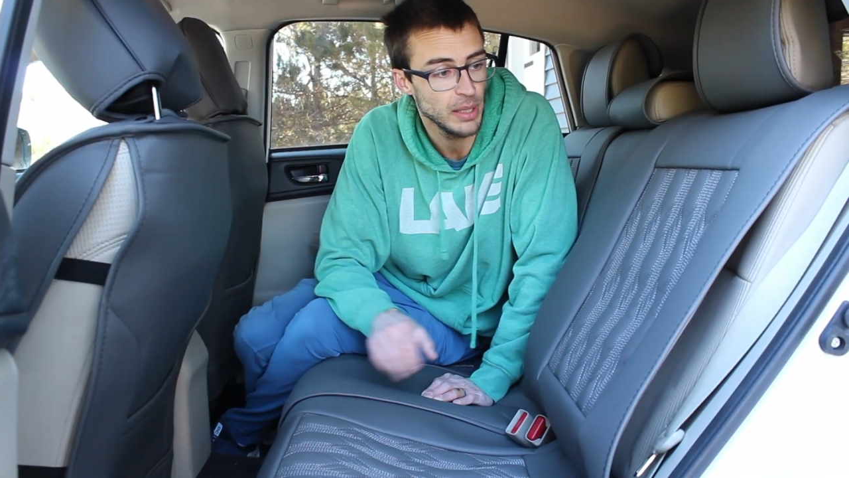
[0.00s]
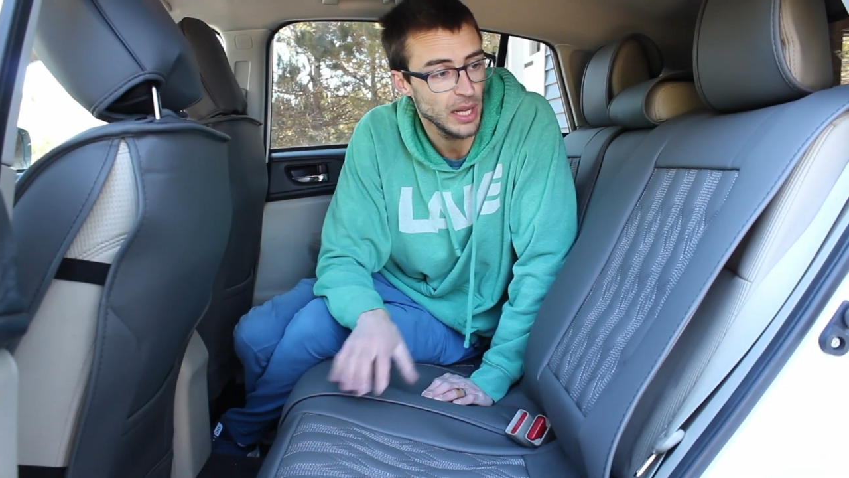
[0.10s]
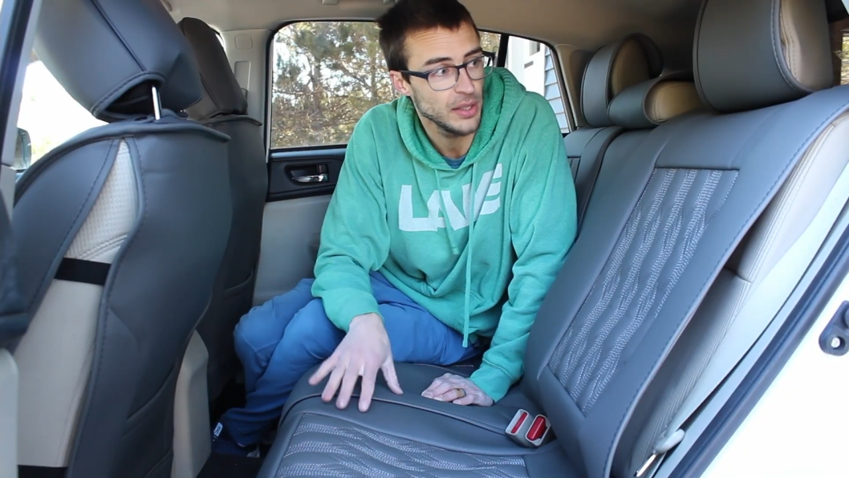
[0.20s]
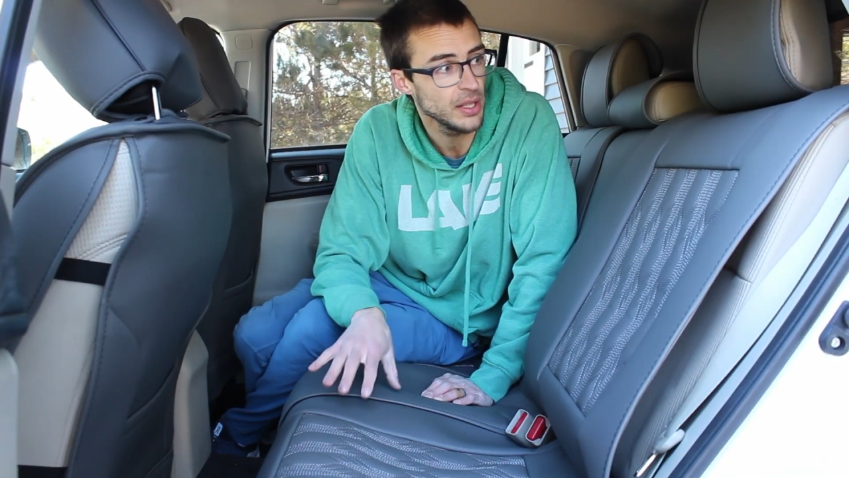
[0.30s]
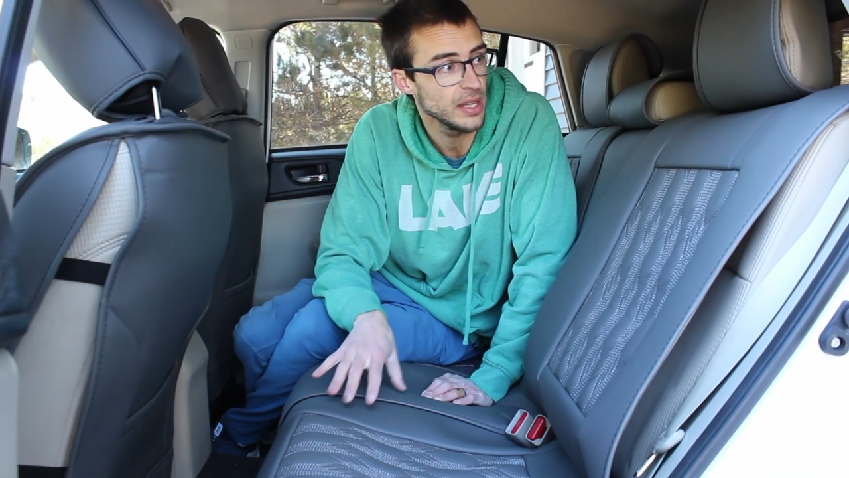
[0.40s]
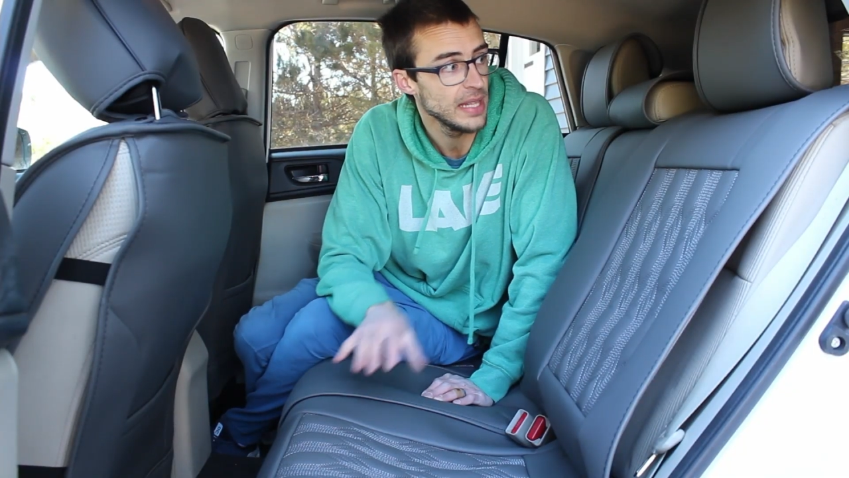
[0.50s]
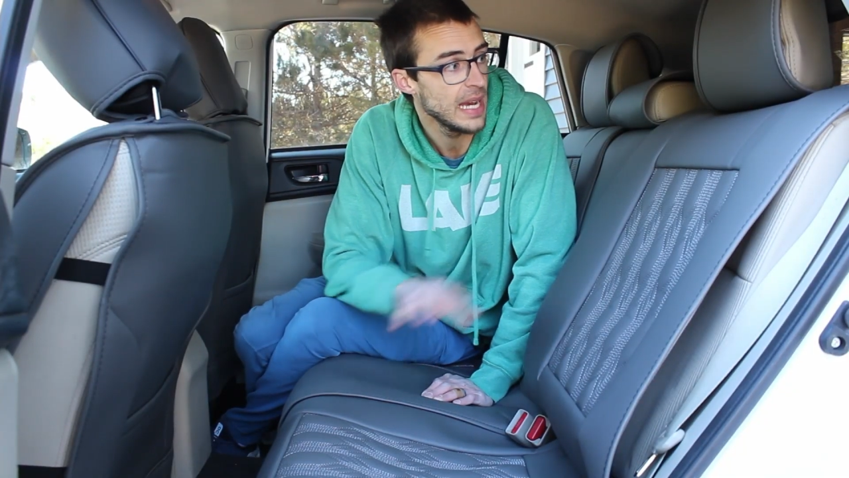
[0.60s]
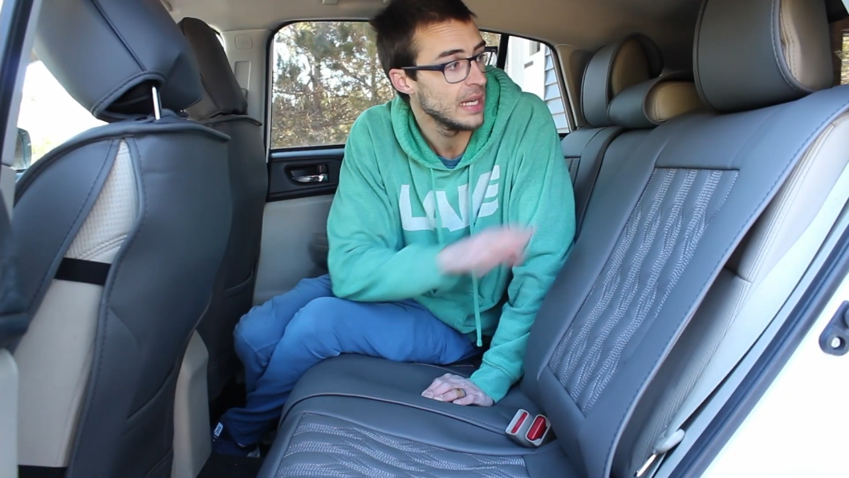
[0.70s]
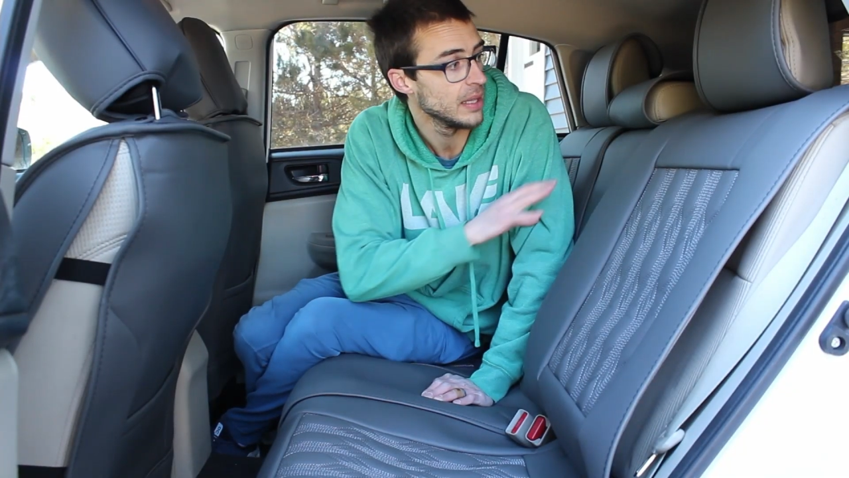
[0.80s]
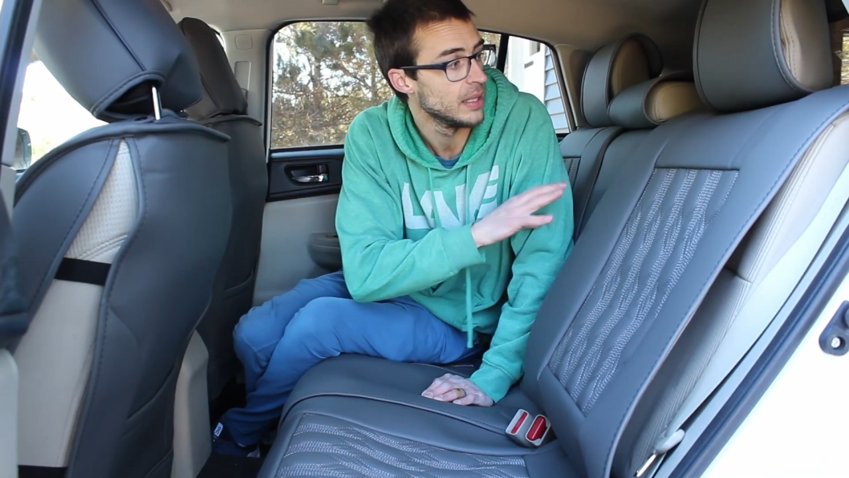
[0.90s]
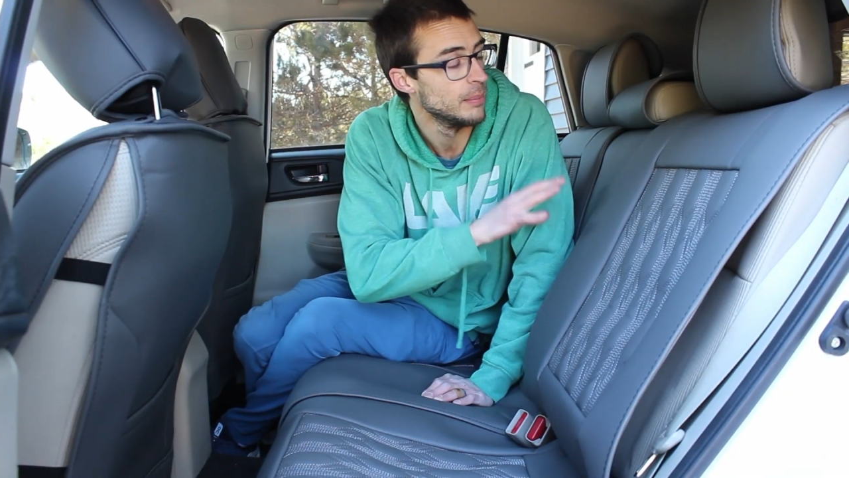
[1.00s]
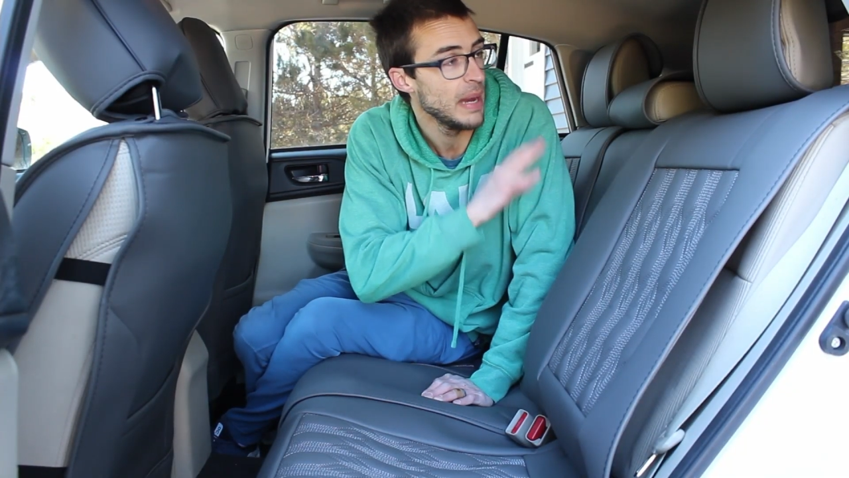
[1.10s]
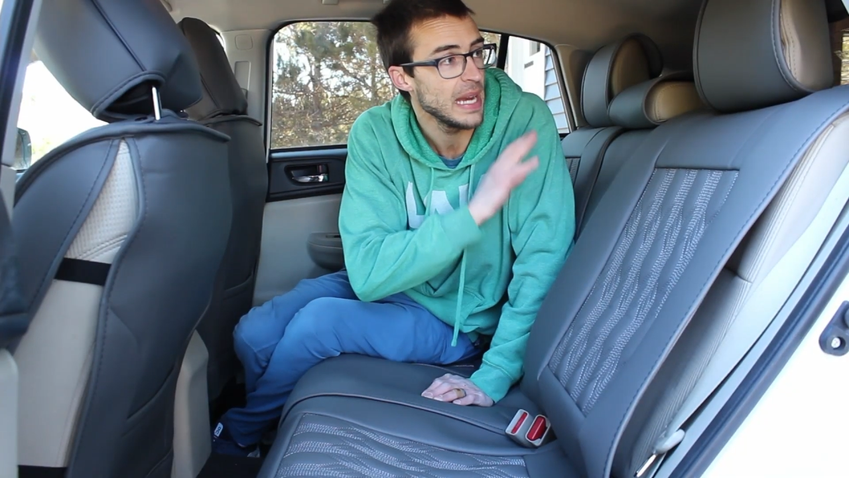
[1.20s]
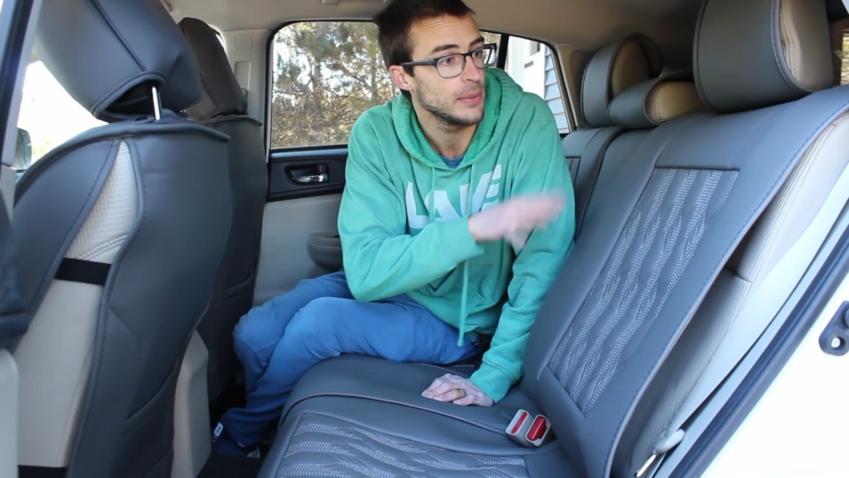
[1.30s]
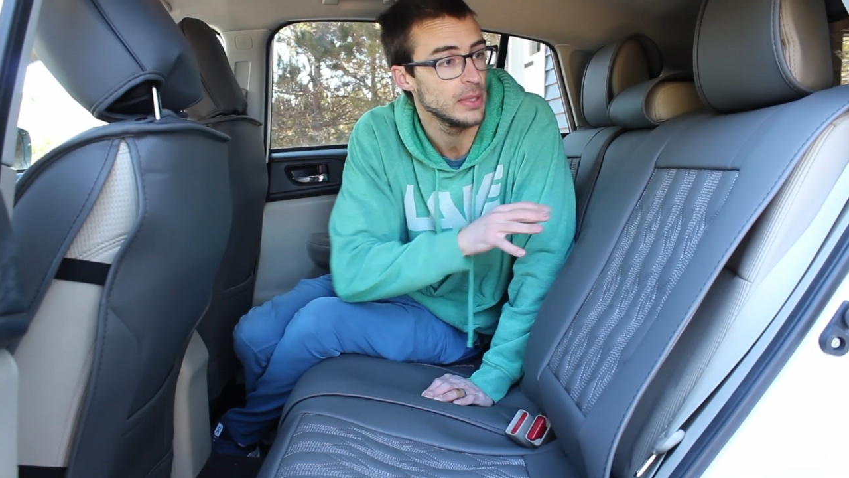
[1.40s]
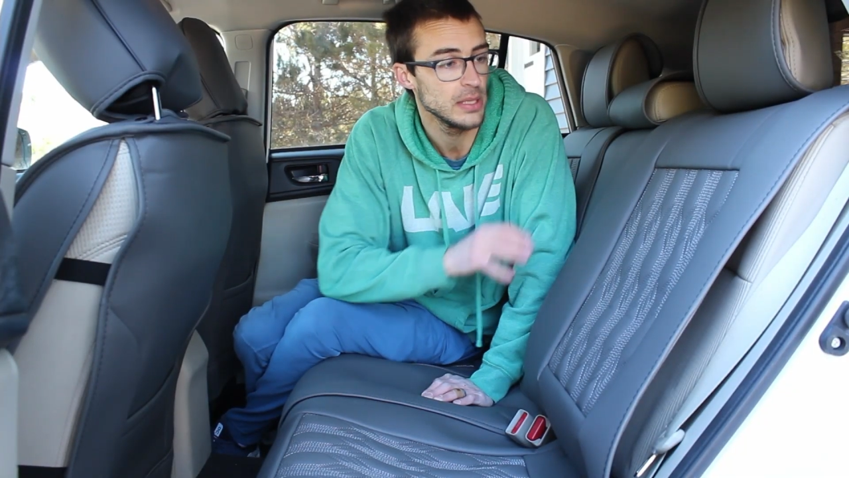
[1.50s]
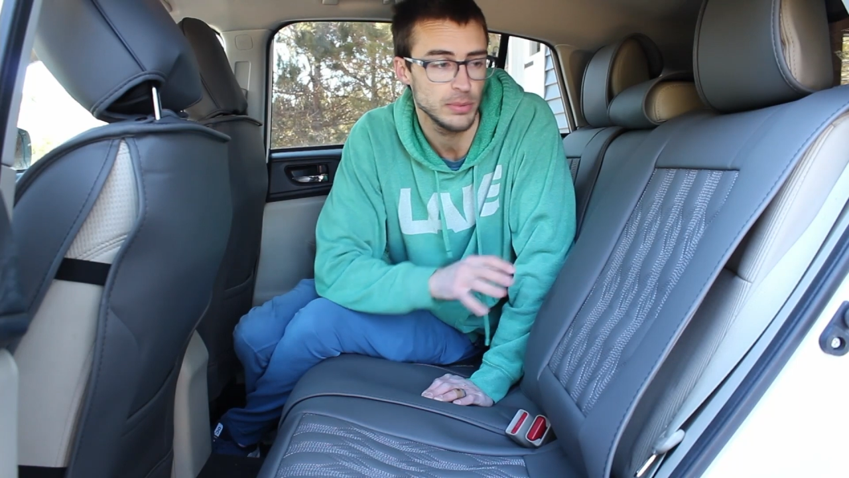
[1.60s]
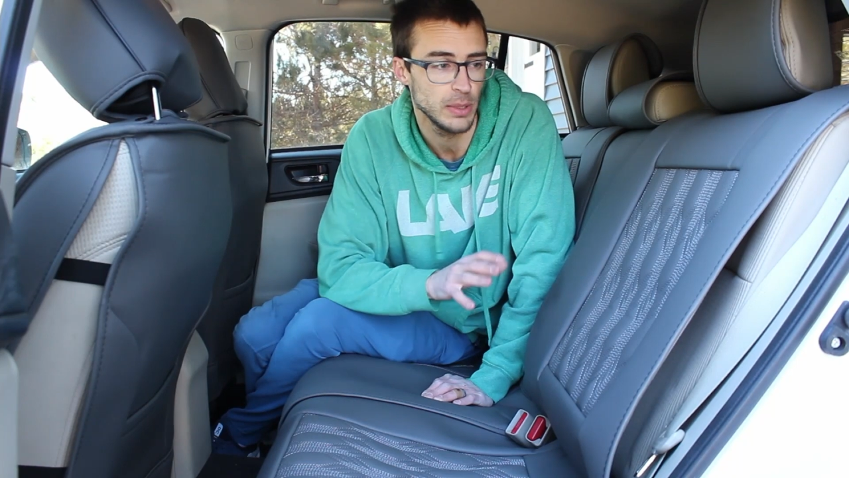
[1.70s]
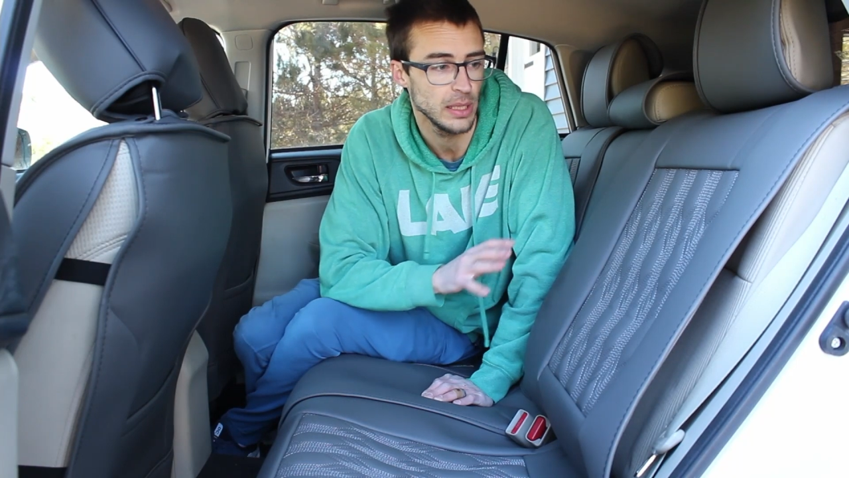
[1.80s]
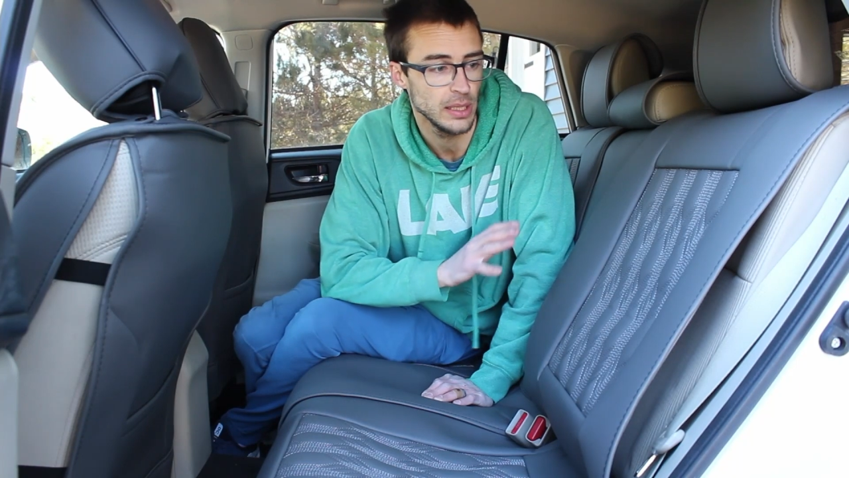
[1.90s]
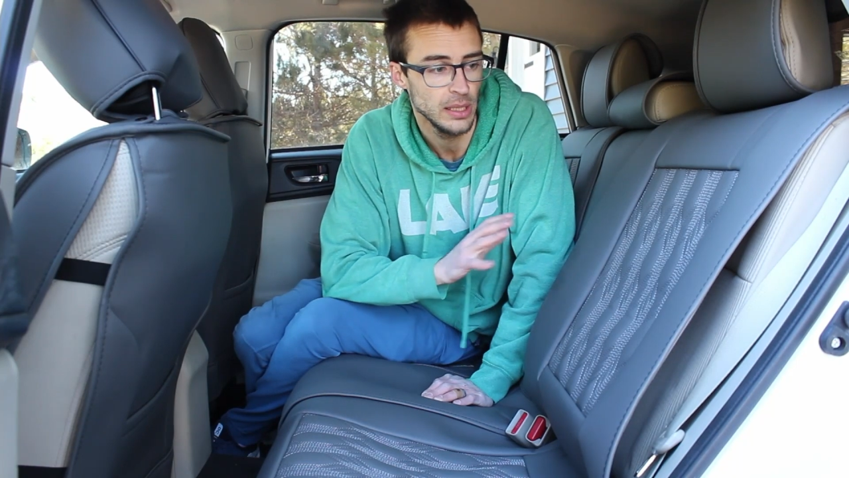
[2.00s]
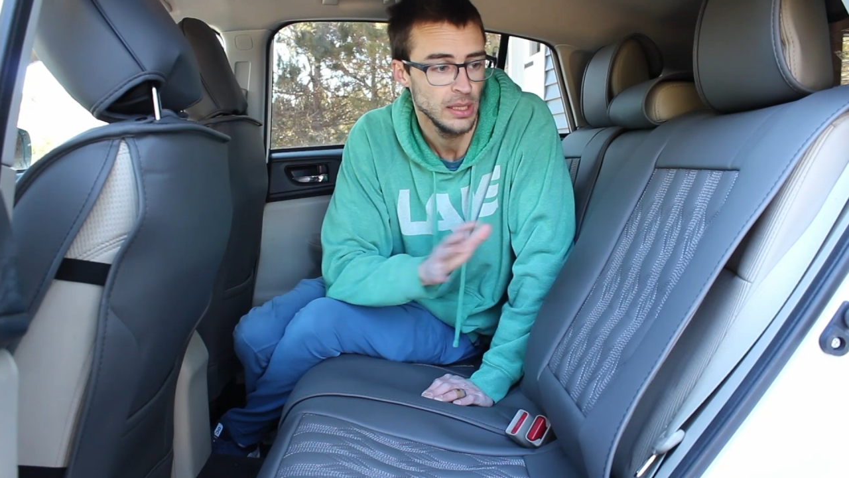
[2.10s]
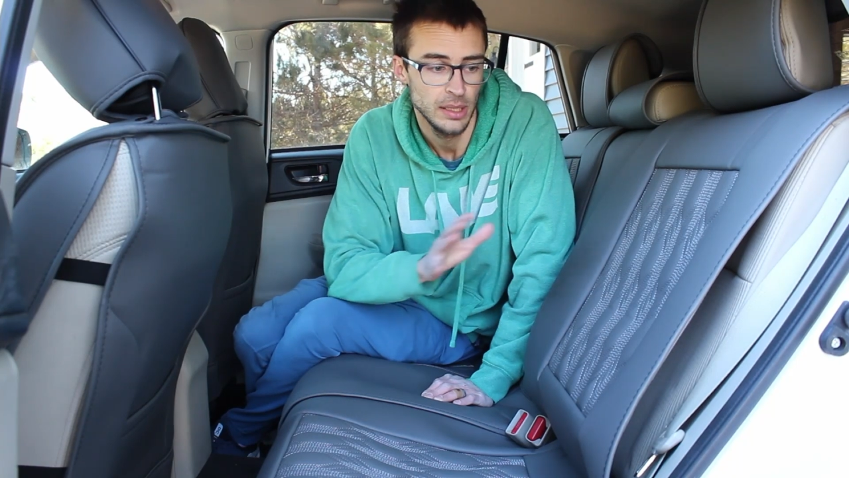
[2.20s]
But other than that, the back ones were